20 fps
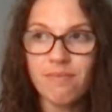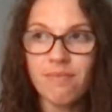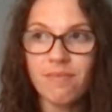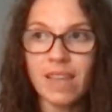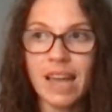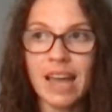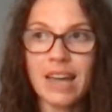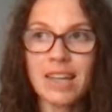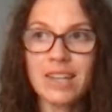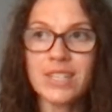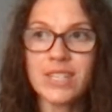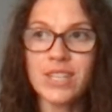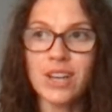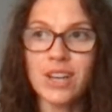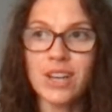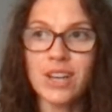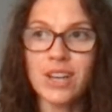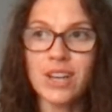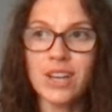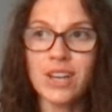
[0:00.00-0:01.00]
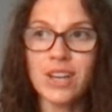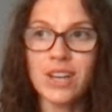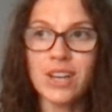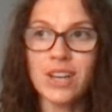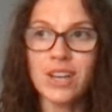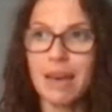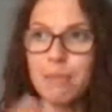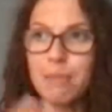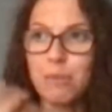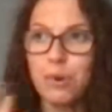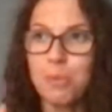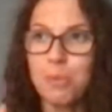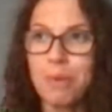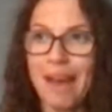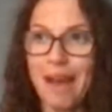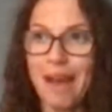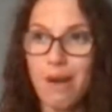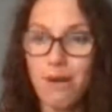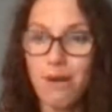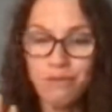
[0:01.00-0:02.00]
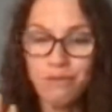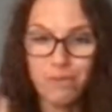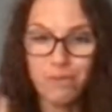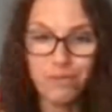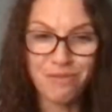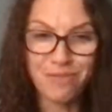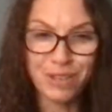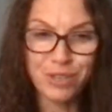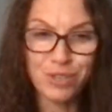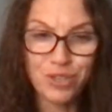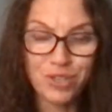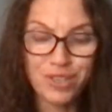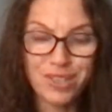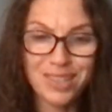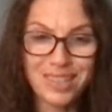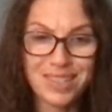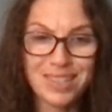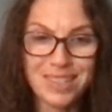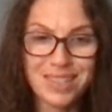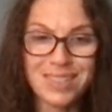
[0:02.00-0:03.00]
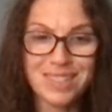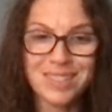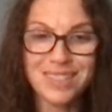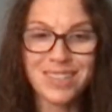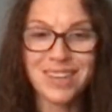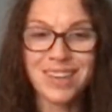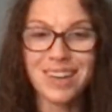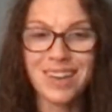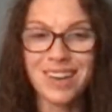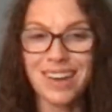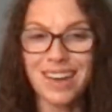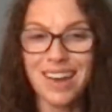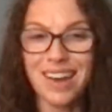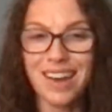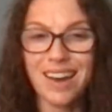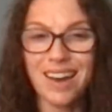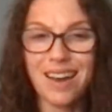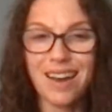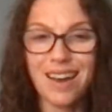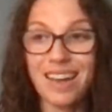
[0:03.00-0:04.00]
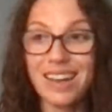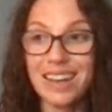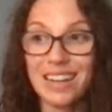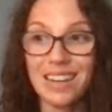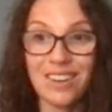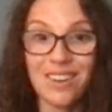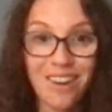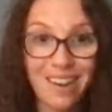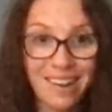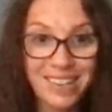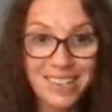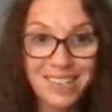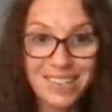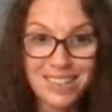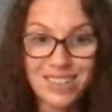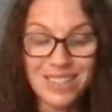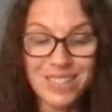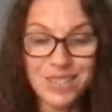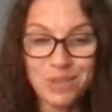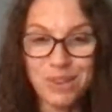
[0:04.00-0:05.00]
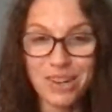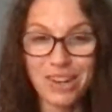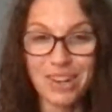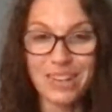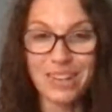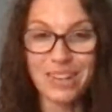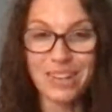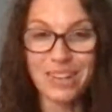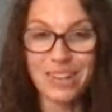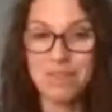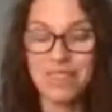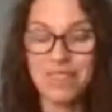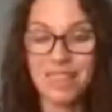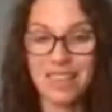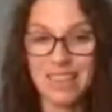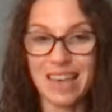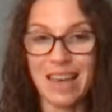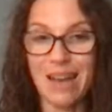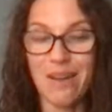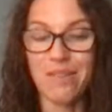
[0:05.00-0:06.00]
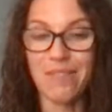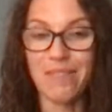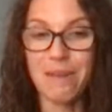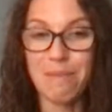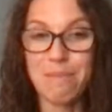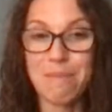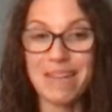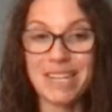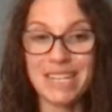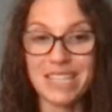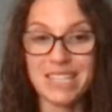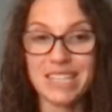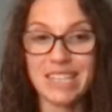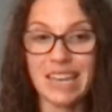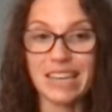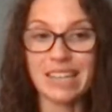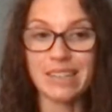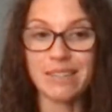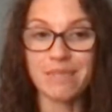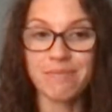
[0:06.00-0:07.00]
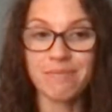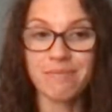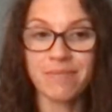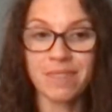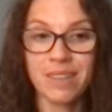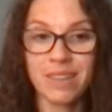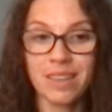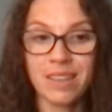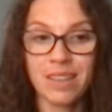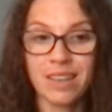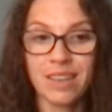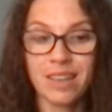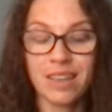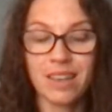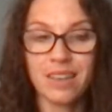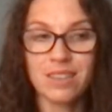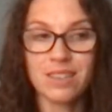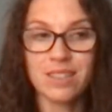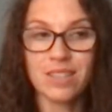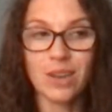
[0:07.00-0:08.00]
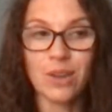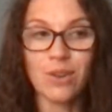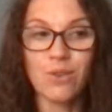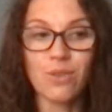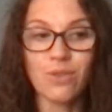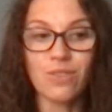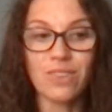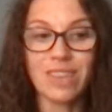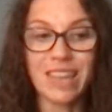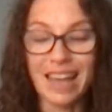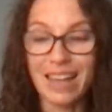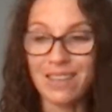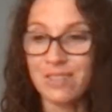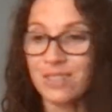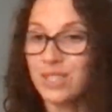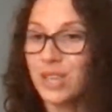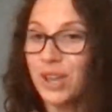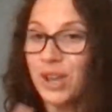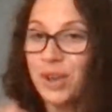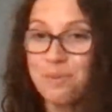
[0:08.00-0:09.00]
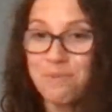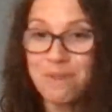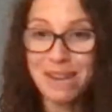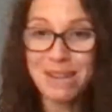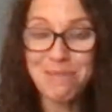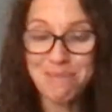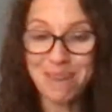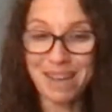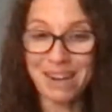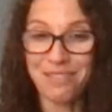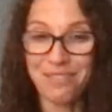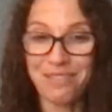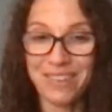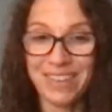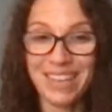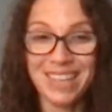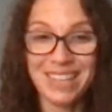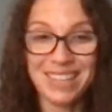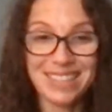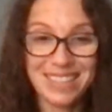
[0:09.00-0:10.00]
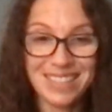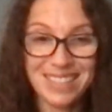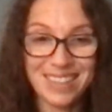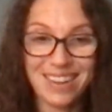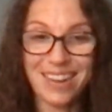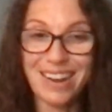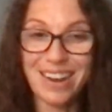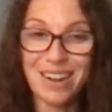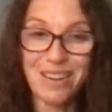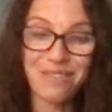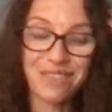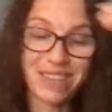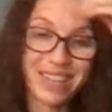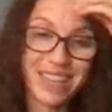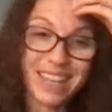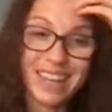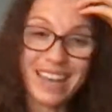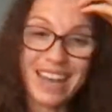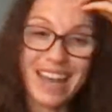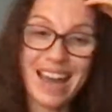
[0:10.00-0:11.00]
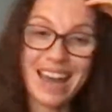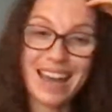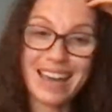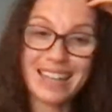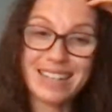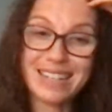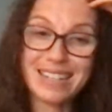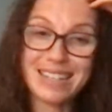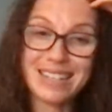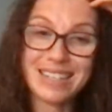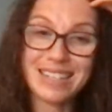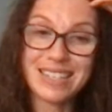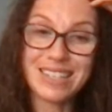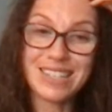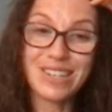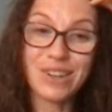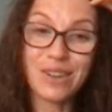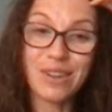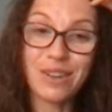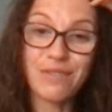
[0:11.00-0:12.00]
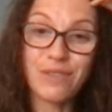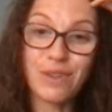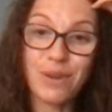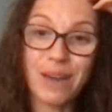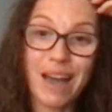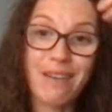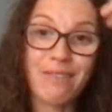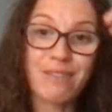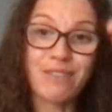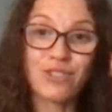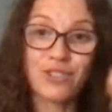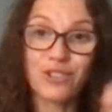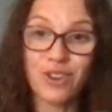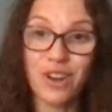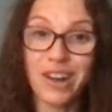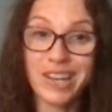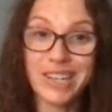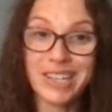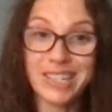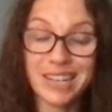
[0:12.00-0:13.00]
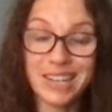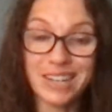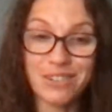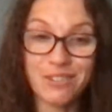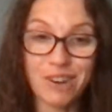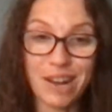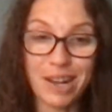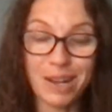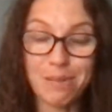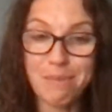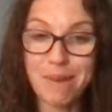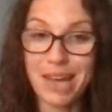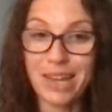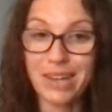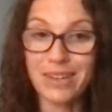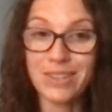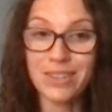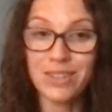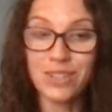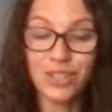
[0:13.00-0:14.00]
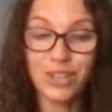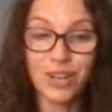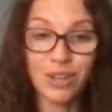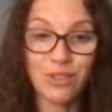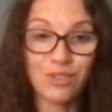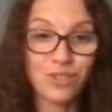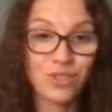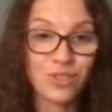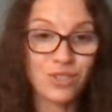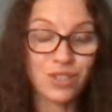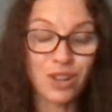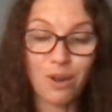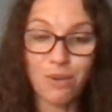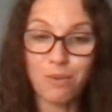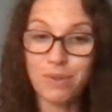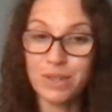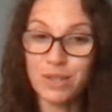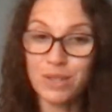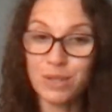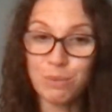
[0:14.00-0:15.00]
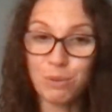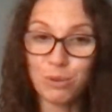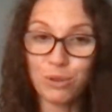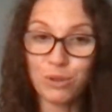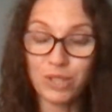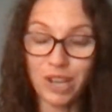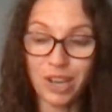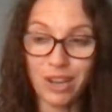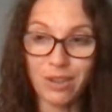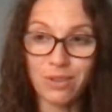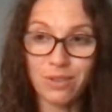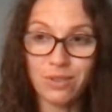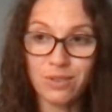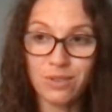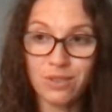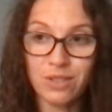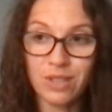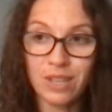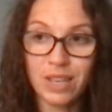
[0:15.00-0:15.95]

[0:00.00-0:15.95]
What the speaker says: And I often get more powerful visions and guidance when I sit with cacao and then meditate. So yeah, so many benefits. I love it. And if you haven't tried it, I'd recommend, just start with a small dose.